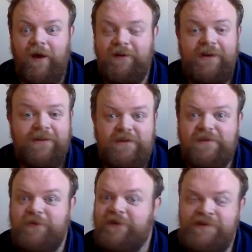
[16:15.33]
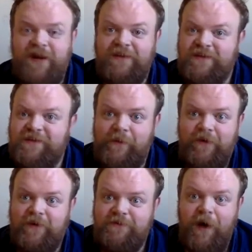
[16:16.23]
I think this story is getting to me
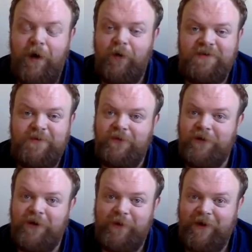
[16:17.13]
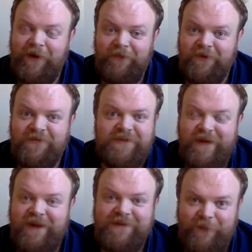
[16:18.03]
because my words were all coming out wrong
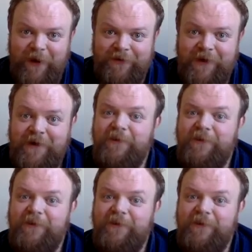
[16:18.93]
today as well.